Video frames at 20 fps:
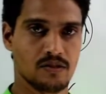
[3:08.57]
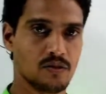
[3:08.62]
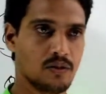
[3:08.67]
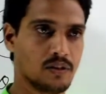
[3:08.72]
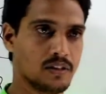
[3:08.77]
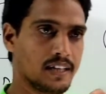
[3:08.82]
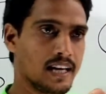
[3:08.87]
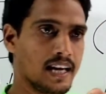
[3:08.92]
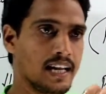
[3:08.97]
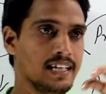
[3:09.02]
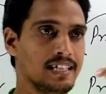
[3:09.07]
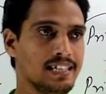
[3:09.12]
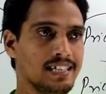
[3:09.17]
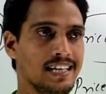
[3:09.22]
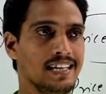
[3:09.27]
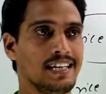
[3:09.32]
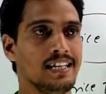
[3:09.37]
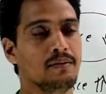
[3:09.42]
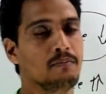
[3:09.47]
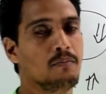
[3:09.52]
So there is
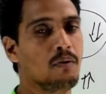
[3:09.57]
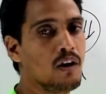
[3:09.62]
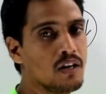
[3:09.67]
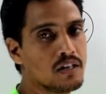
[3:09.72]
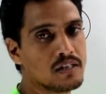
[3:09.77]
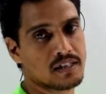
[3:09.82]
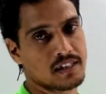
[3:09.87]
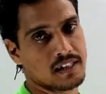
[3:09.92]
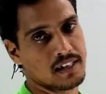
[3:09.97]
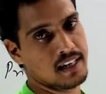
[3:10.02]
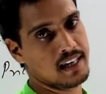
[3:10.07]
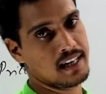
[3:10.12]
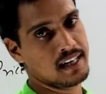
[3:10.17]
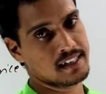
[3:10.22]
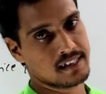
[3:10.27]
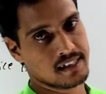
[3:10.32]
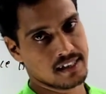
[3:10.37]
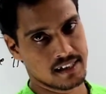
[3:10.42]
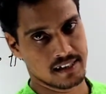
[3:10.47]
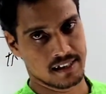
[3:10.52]
a inverse
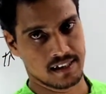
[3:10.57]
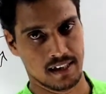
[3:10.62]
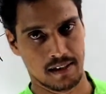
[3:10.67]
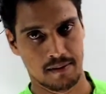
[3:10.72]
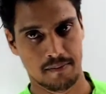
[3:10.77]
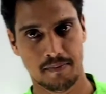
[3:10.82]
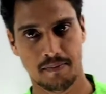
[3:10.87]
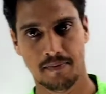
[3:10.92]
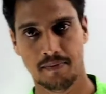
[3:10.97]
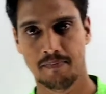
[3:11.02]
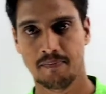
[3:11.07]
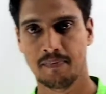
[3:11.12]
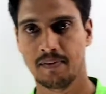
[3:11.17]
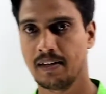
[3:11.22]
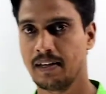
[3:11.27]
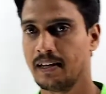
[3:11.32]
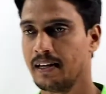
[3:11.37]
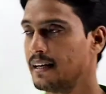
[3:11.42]
relationship